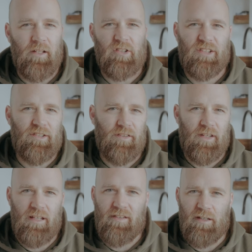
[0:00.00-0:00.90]
it just as
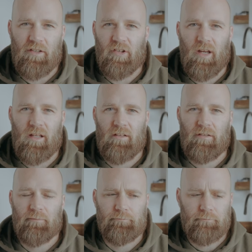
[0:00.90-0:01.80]
easy to
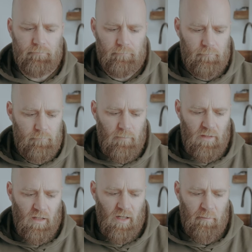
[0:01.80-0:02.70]
change,
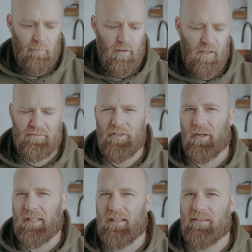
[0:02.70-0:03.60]
if
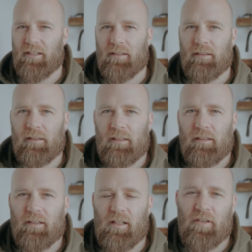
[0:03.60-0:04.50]
not easier,
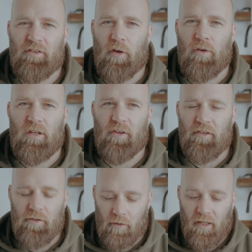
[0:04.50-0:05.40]
than the Sony's. I
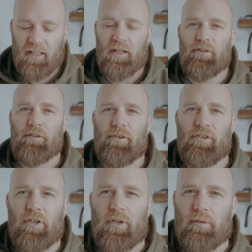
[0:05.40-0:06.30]
do like having a
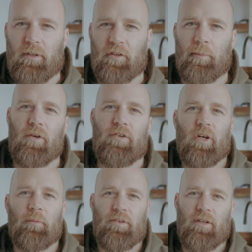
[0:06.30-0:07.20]
physical exposure
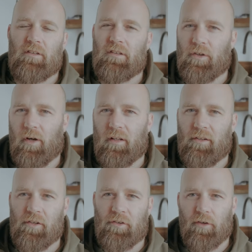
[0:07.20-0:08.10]
compensation dial
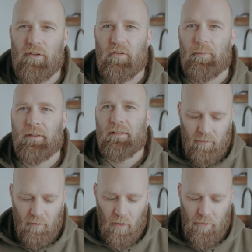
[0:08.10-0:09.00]
on the Sony's, but
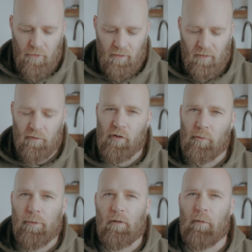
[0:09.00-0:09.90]
you know, I think this
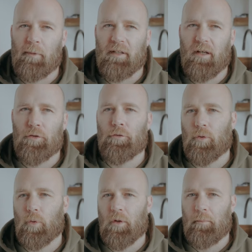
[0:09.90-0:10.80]
is probably
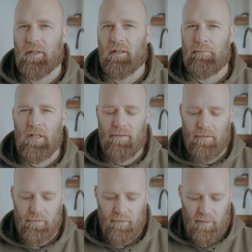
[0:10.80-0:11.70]
overall a better
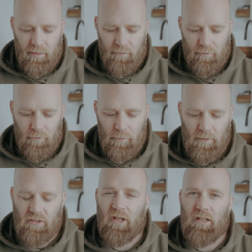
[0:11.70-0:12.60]
method to
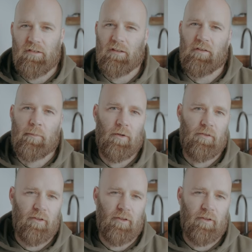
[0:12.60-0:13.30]
be changing exposure